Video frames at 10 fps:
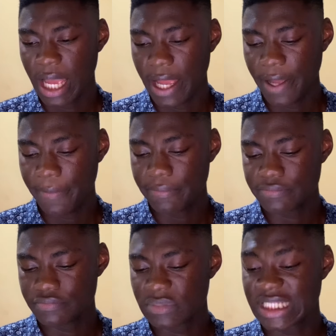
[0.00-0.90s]

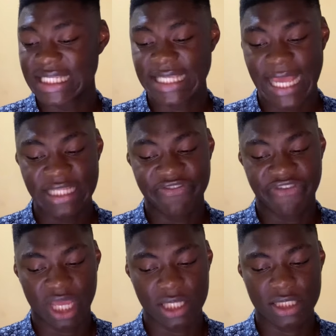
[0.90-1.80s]
The side
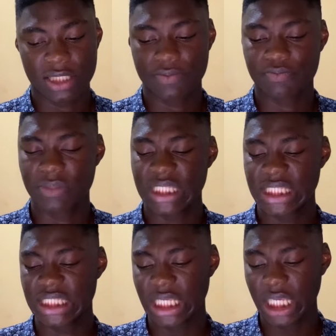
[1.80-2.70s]
effects:
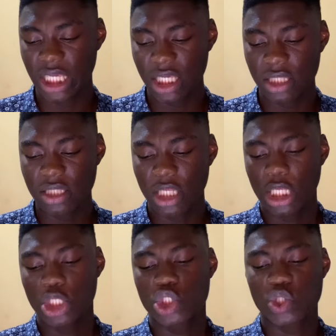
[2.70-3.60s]
stinging,
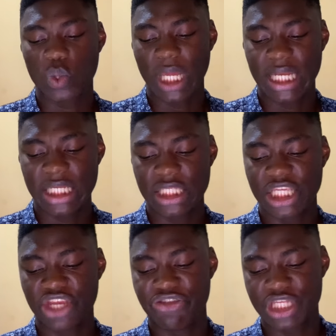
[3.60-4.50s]

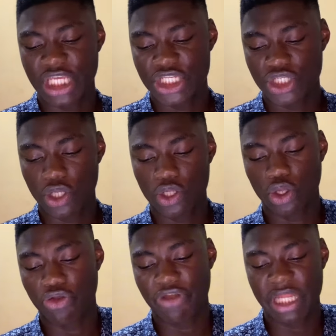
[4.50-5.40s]
swelling, irritation
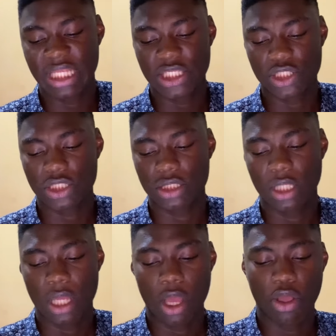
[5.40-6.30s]
or redness
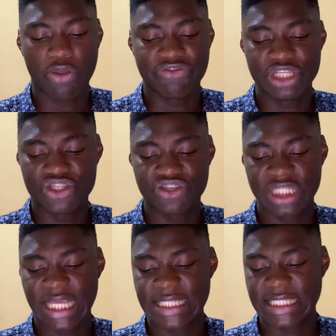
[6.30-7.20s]
of the
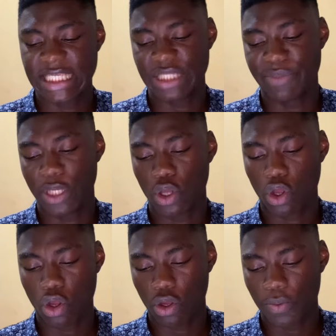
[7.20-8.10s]
treated skin may
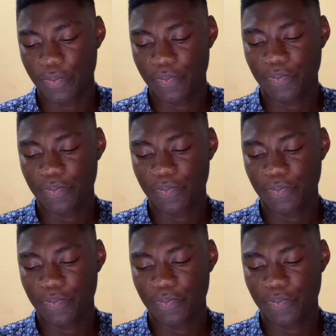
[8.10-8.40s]
occur.